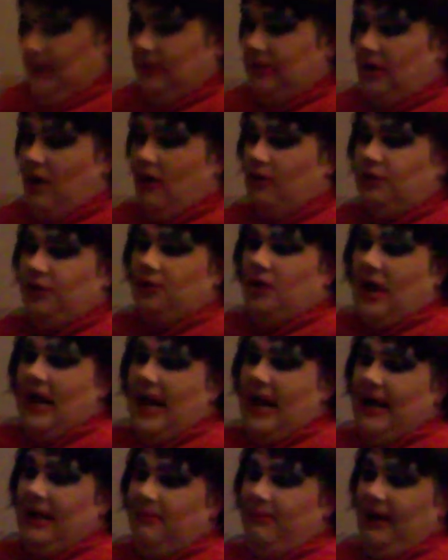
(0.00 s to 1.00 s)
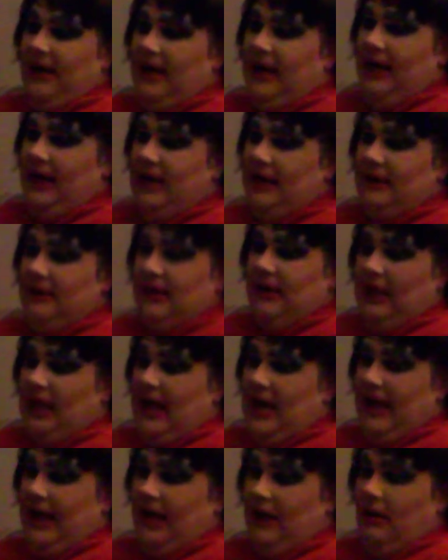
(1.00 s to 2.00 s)
don't try to be in the
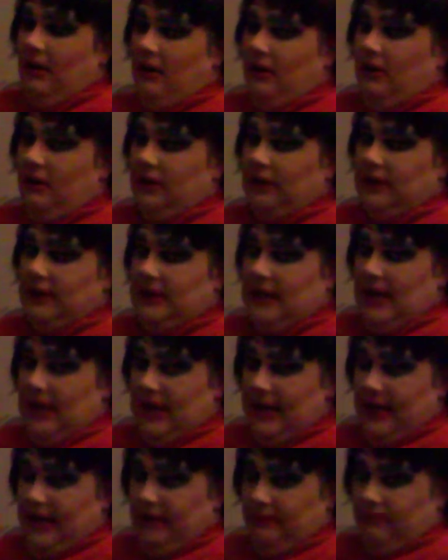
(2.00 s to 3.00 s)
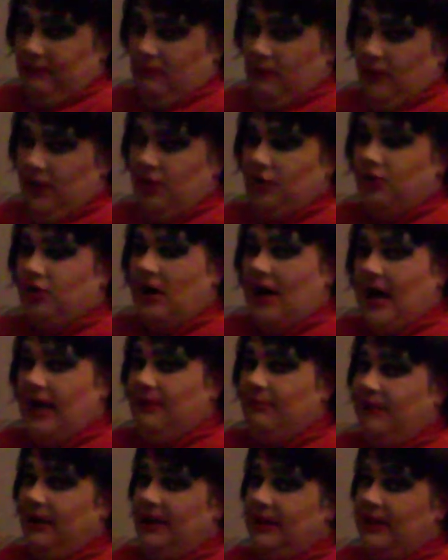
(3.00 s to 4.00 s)
light all the time. When you try
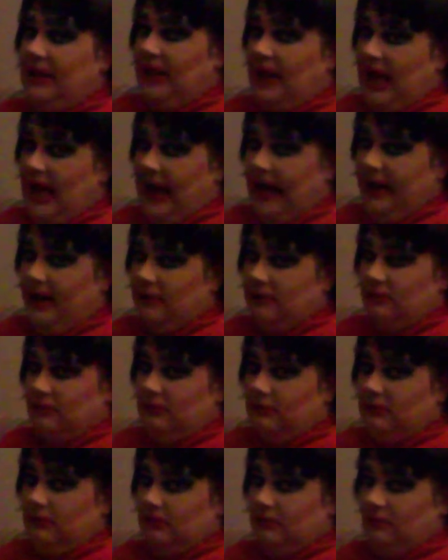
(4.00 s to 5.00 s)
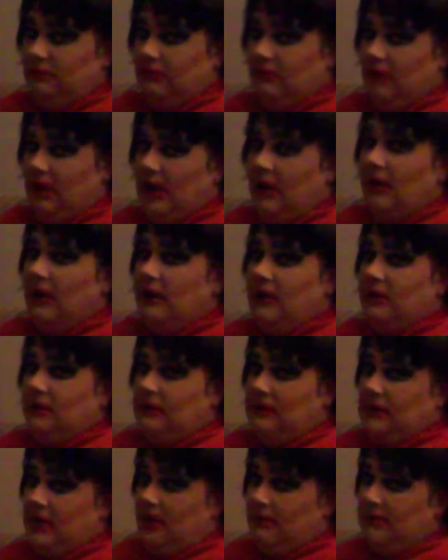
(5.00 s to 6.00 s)
to be in the light,
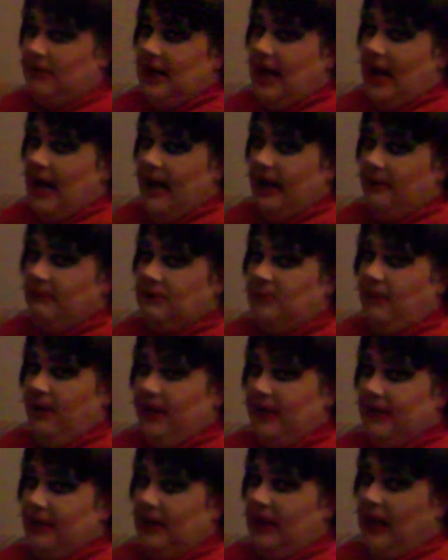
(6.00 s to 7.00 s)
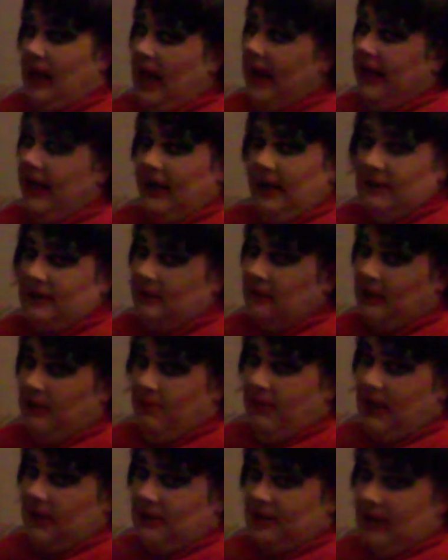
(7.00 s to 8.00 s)
sometimes being in the light isn't the
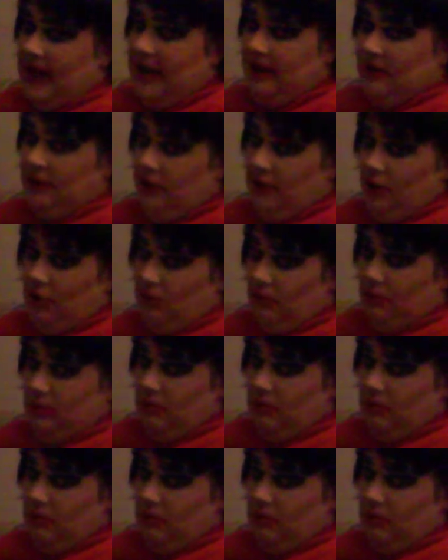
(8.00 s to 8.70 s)
best thing to do.